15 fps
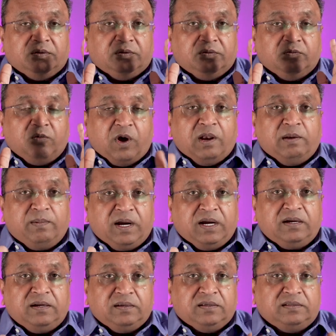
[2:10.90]

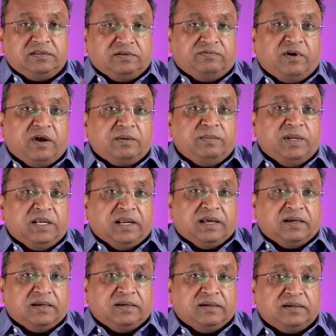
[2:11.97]
Walmart is a
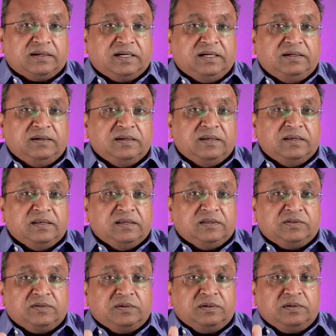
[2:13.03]
formula, right?
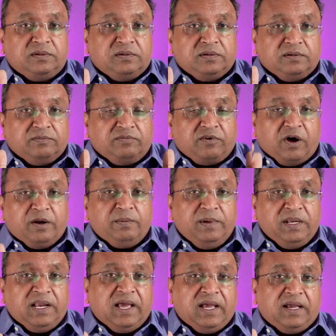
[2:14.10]
So
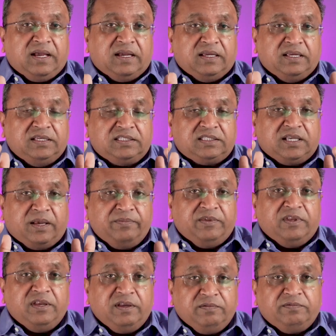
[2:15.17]
formula is
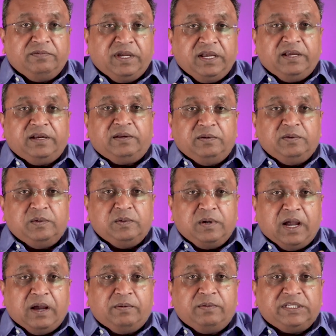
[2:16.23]
something where you
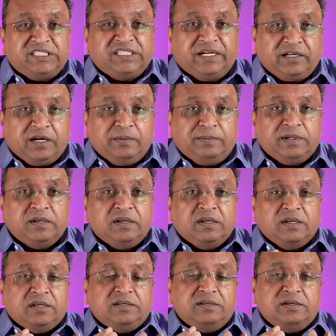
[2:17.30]
have a setup
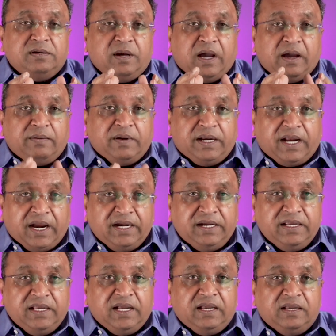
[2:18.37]
you have an
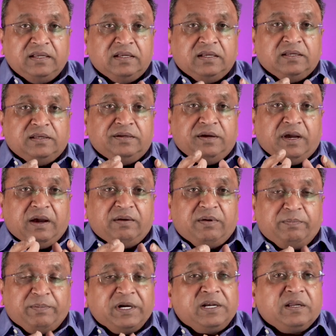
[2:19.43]
idea you have
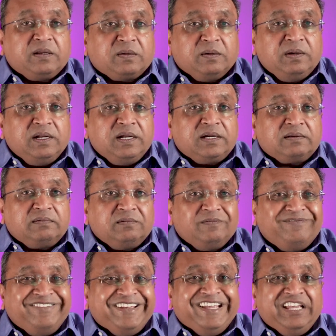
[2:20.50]
a particular
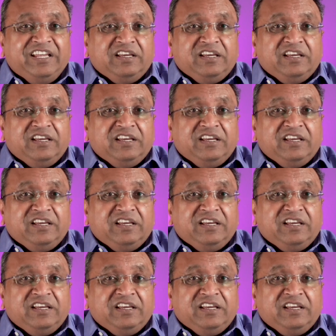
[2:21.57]
way